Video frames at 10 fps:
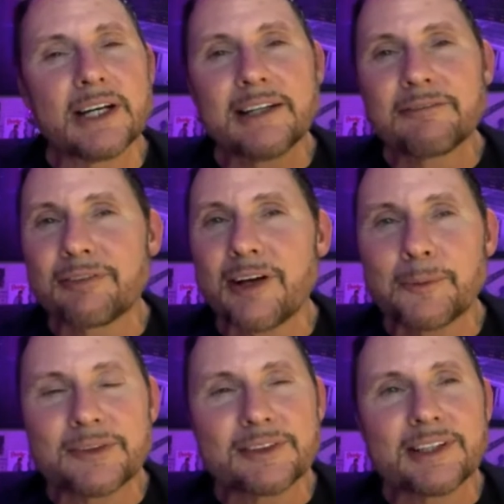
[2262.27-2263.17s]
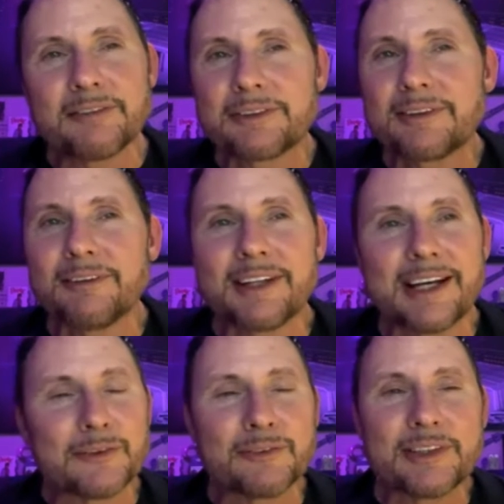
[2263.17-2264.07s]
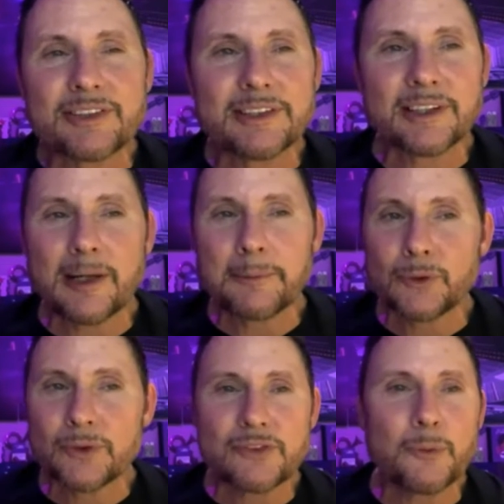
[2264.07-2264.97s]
I have always loved Lionel Richie and the Commodores.